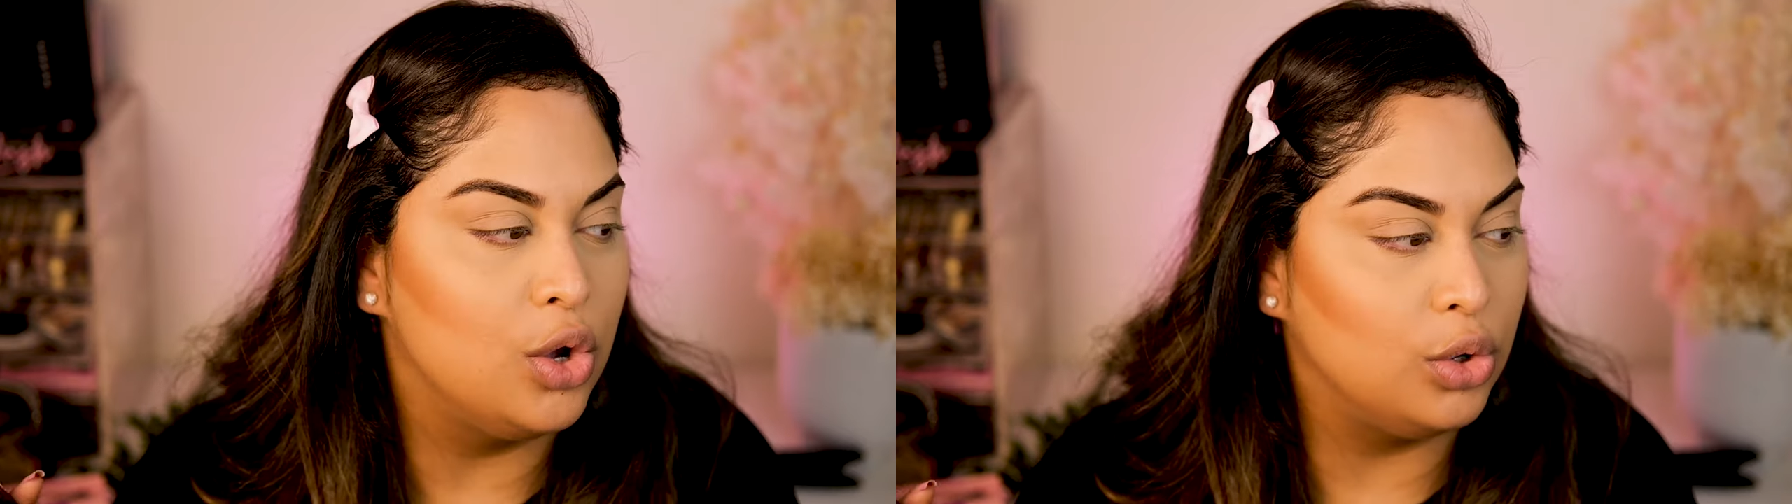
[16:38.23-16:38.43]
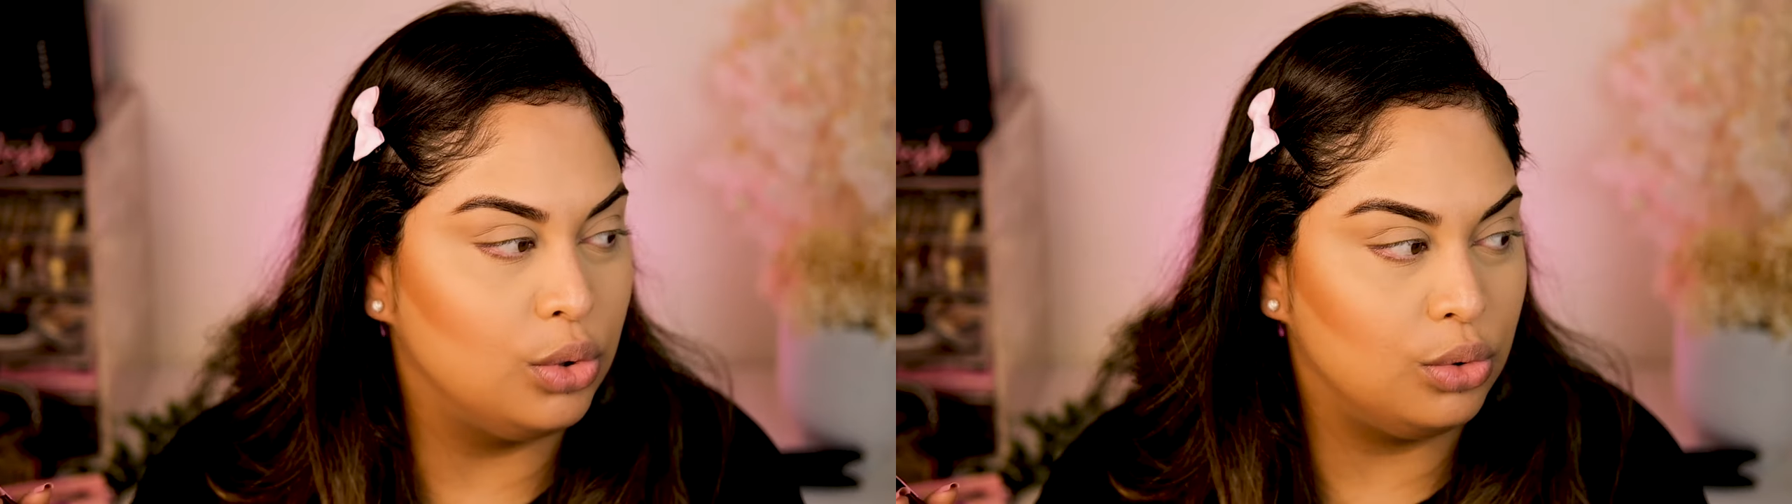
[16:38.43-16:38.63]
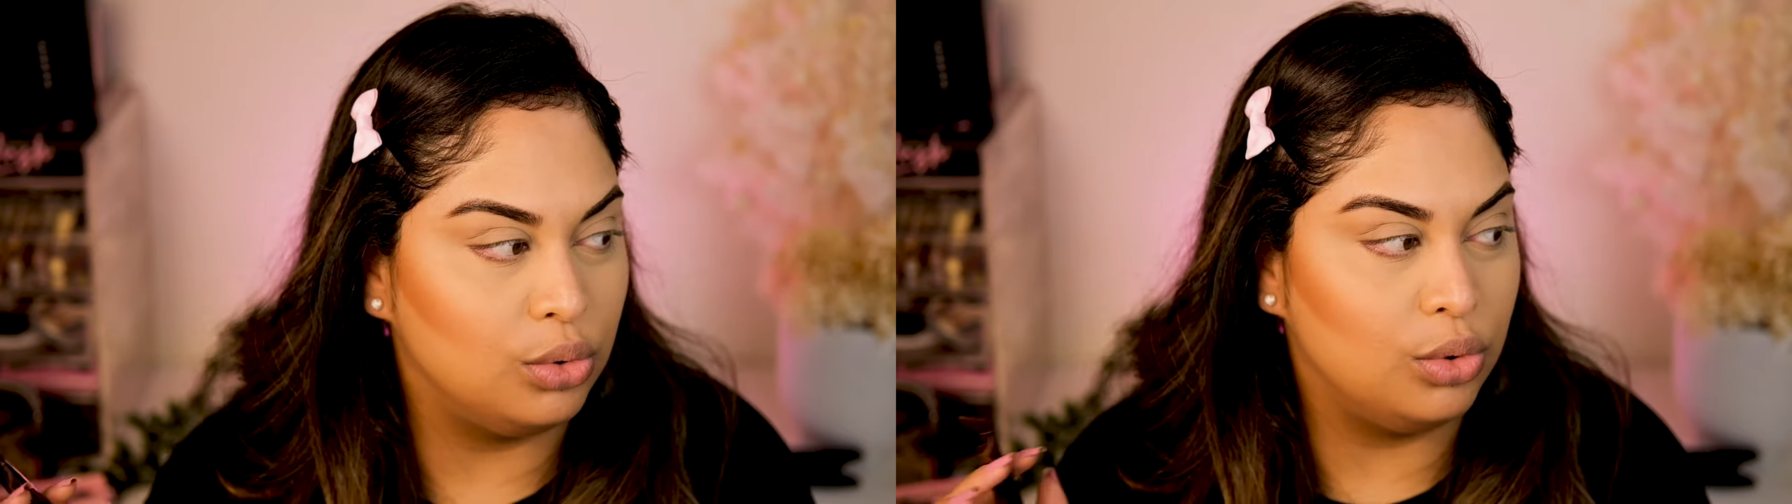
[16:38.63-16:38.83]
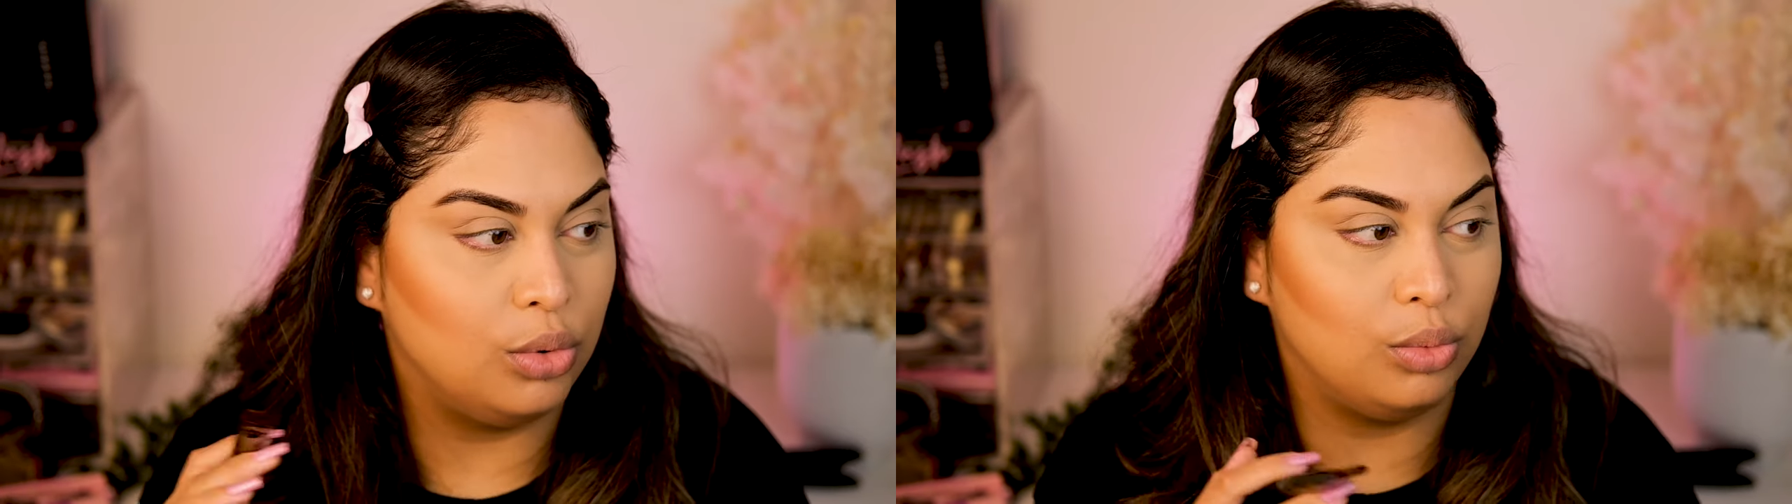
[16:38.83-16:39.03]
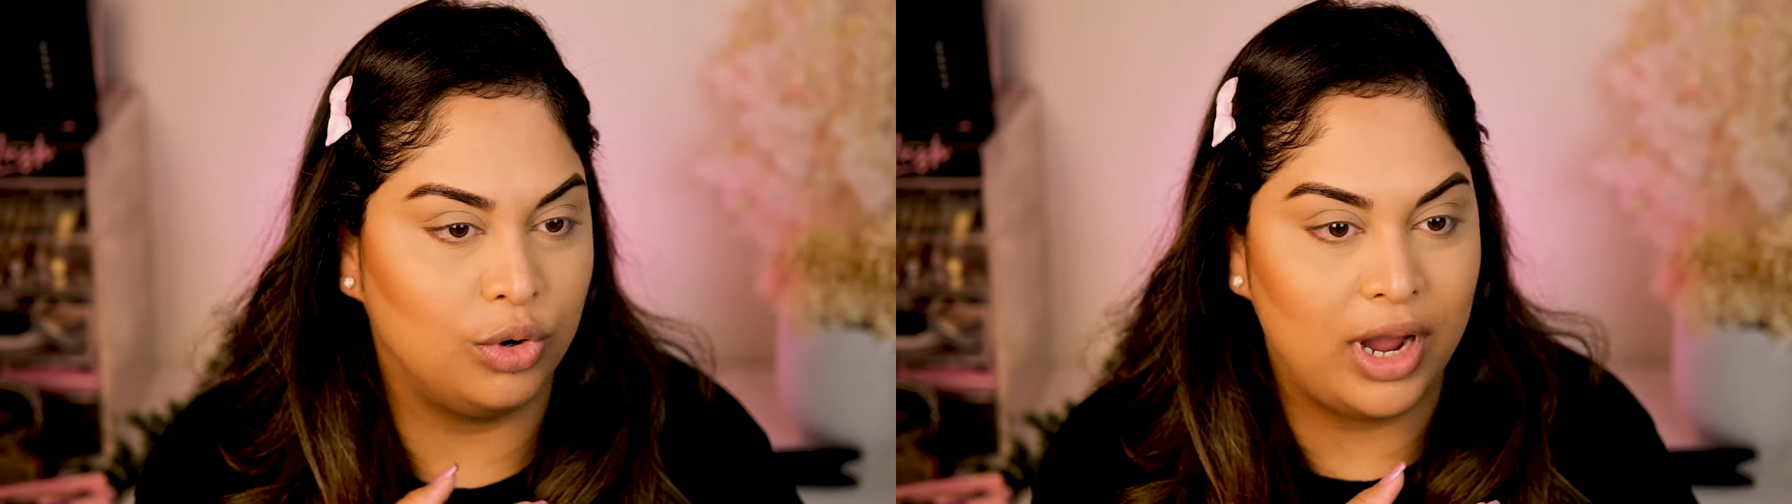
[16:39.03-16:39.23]
who
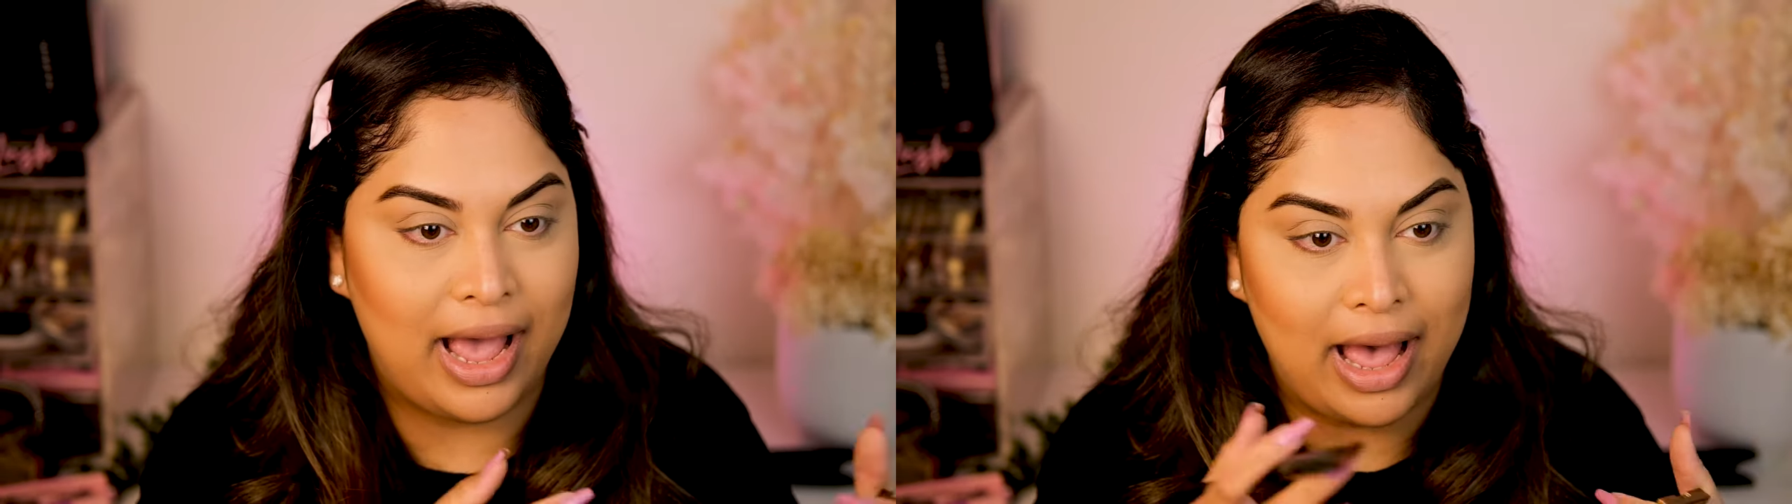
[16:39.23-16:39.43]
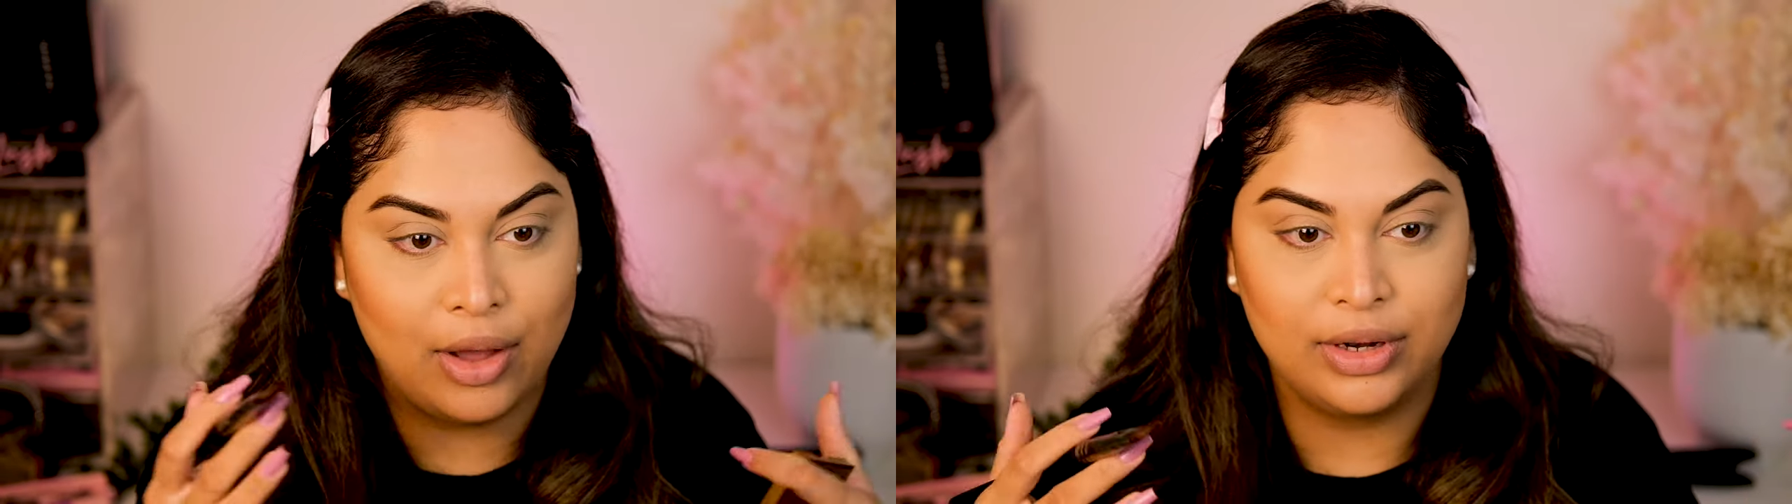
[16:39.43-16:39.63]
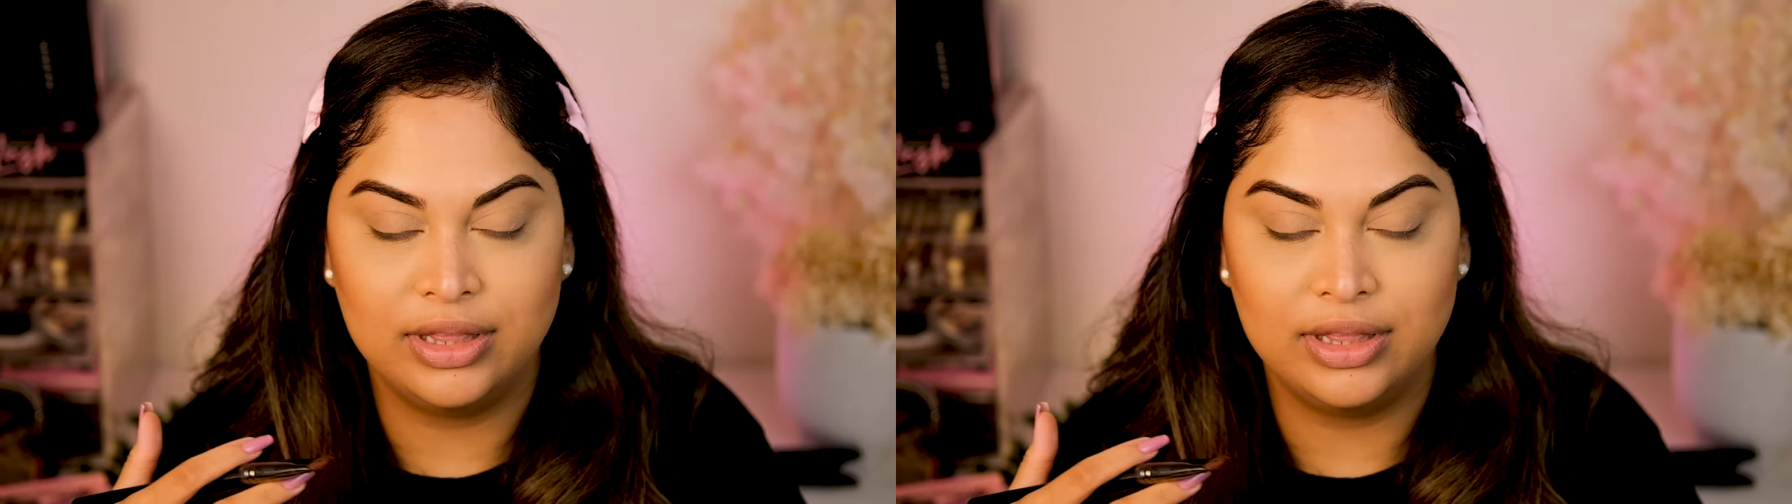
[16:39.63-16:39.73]
were out